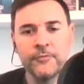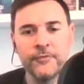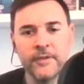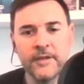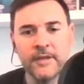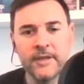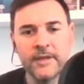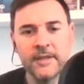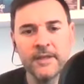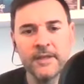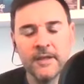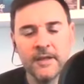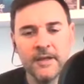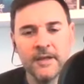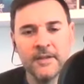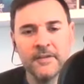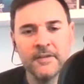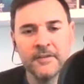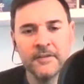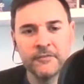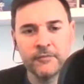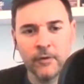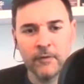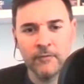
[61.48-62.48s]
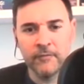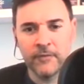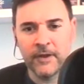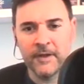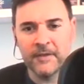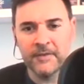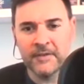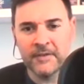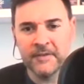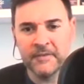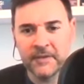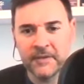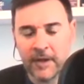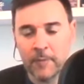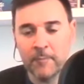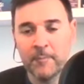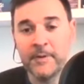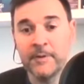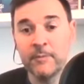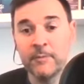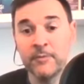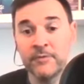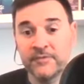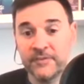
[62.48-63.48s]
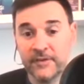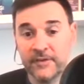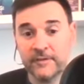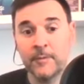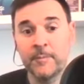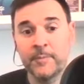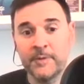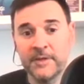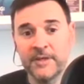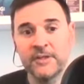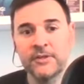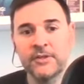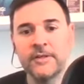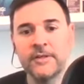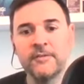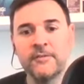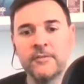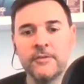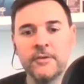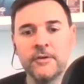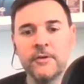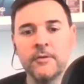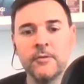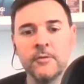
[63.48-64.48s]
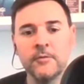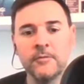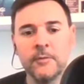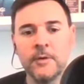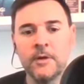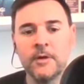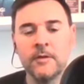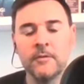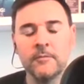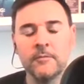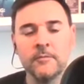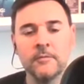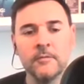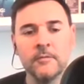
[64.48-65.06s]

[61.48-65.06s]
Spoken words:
the company was set up initially to do as well.